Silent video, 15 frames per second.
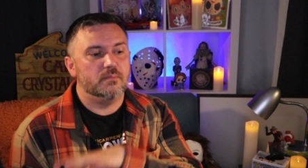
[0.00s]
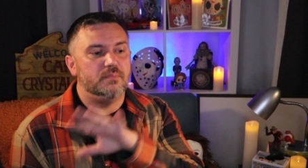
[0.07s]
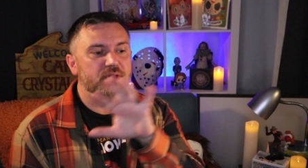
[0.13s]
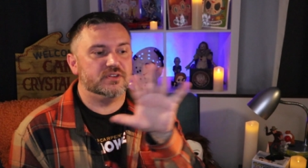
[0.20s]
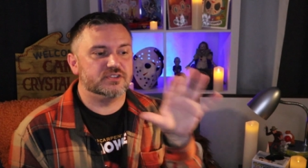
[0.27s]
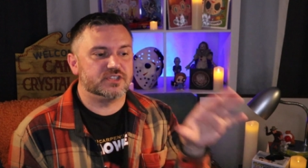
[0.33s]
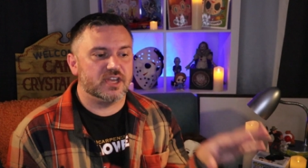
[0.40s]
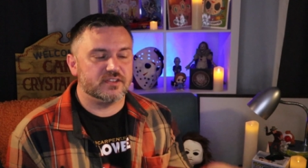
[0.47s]
But
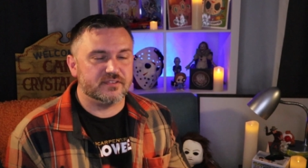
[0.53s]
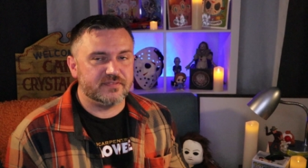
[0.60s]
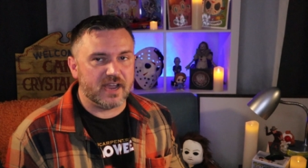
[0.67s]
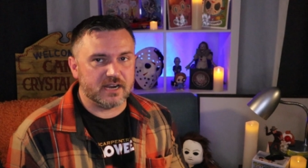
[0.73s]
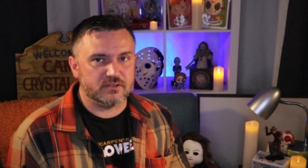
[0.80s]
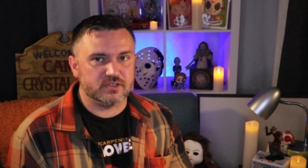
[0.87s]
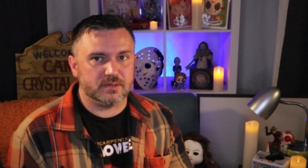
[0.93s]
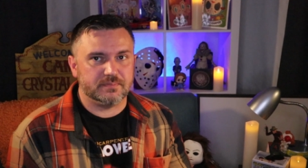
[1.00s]
there's other
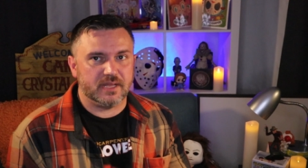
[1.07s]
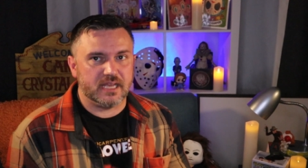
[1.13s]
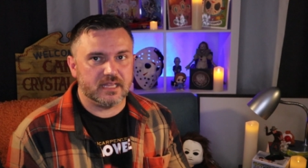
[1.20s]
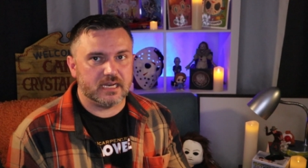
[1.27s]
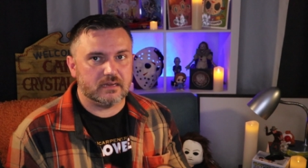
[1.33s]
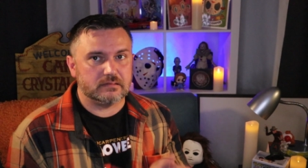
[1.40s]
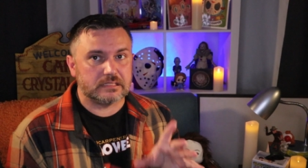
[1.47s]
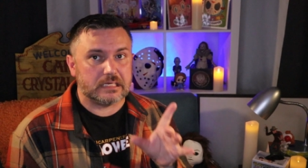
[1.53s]
factors at play
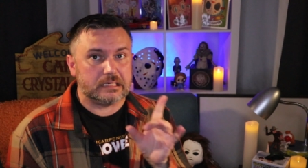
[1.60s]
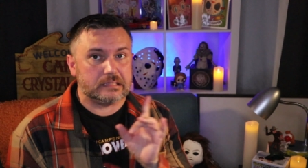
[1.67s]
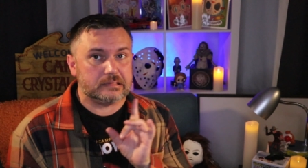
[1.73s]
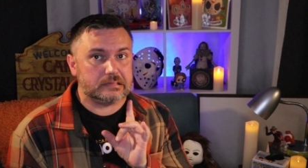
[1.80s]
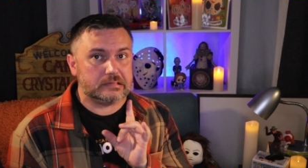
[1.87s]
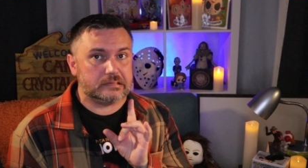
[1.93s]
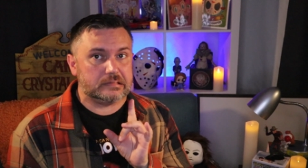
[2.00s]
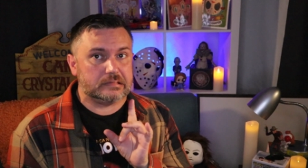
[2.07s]
that I was like,
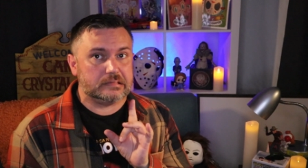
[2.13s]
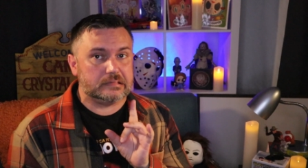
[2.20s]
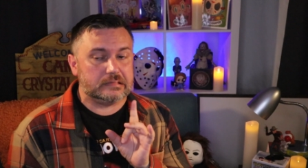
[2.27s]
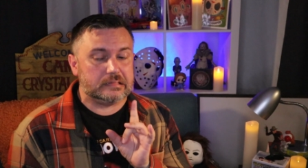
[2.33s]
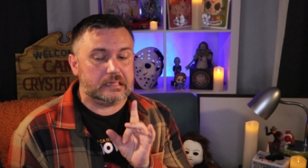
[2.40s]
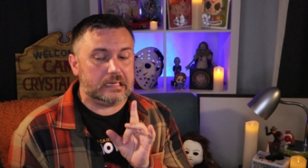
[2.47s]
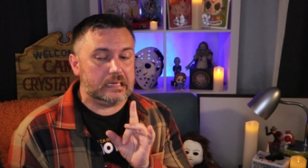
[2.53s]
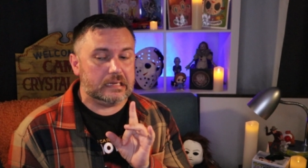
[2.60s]

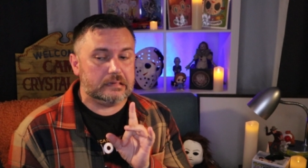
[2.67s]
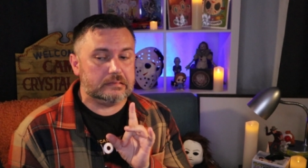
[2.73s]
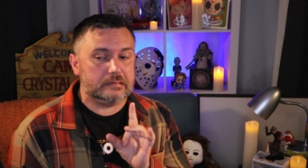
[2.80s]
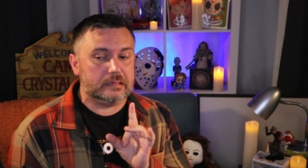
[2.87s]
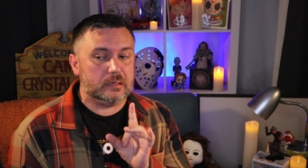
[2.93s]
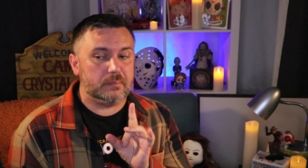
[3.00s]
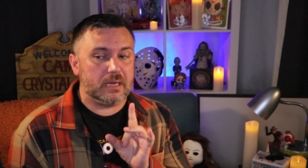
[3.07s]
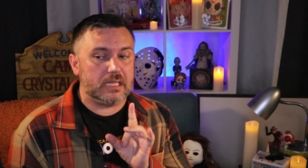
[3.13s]
I don't
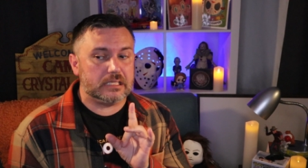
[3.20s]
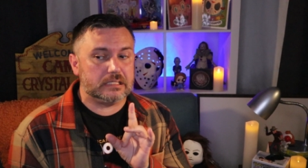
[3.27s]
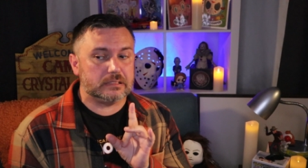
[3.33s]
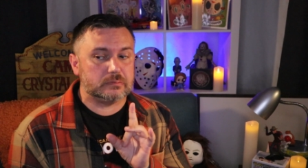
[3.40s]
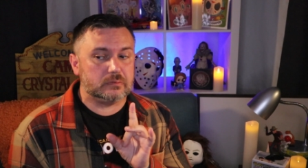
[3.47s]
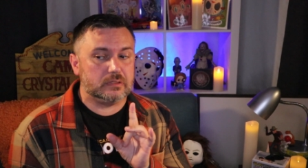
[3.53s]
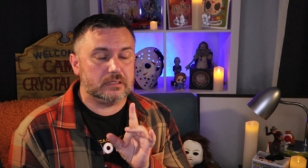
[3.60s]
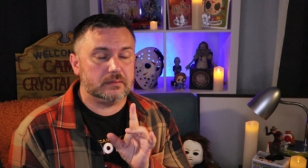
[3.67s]
know about
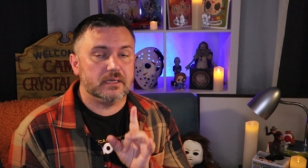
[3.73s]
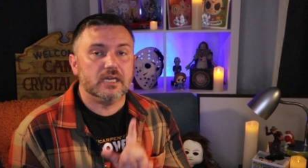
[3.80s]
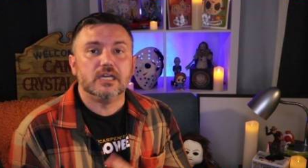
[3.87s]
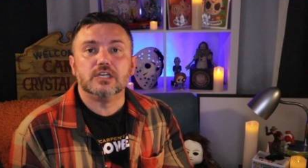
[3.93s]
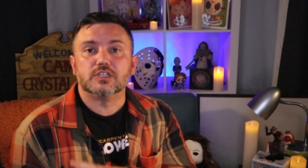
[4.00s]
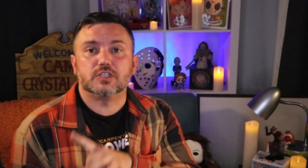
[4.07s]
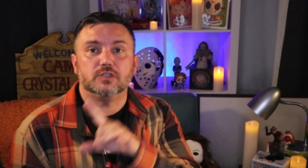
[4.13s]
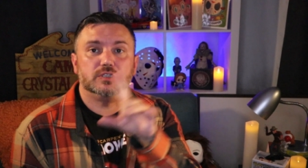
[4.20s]
this one.
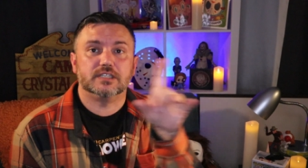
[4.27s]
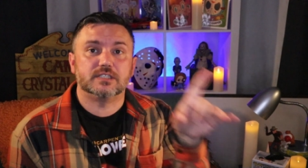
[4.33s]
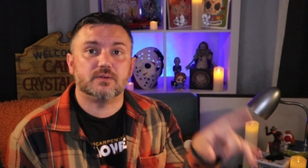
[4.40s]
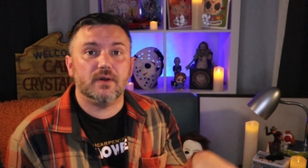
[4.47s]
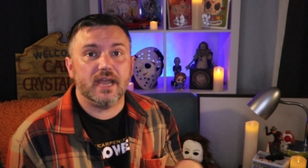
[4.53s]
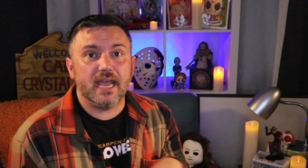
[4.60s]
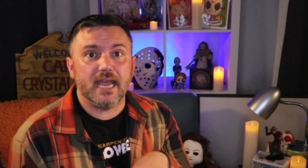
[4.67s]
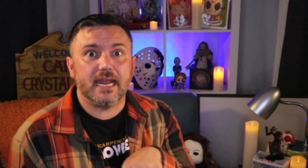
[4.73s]
So let's
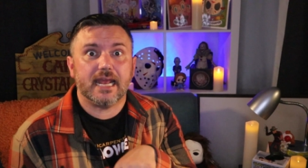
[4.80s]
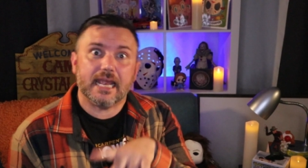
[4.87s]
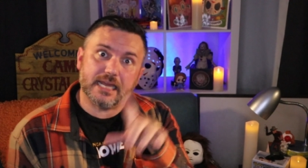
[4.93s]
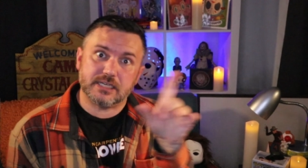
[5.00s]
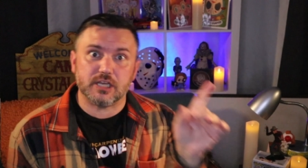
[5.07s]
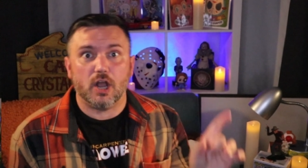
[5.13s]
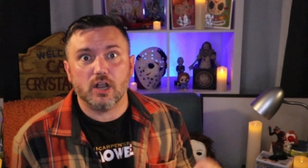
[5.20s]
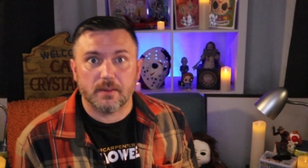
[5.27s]
go ahead
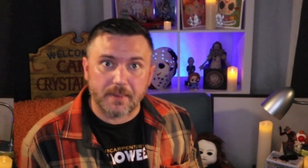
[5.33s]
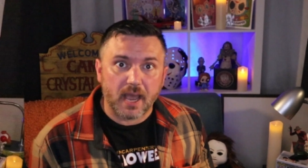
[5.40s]
and talk